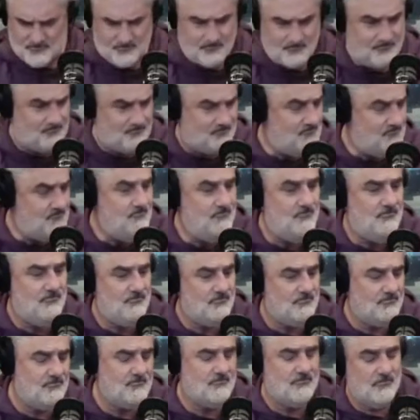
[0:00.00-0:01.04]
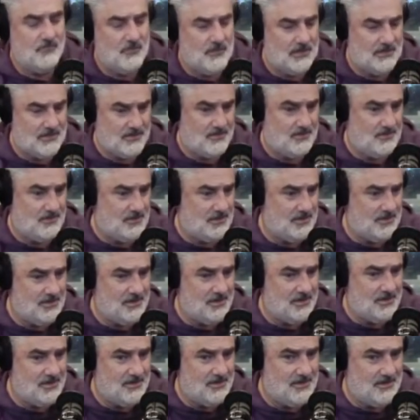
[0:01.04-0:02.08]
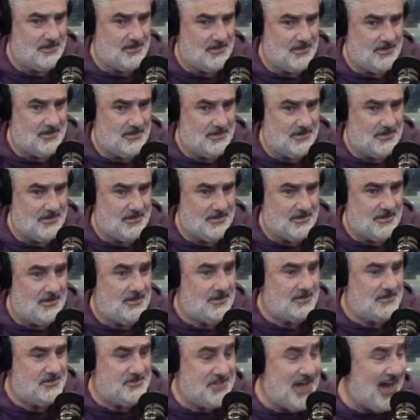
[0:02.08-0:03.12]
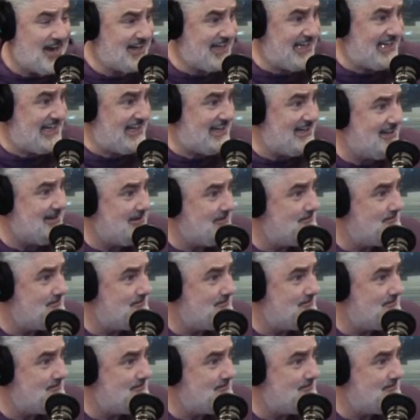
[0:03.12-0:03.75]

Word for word: and Lil B for eight. Ducky.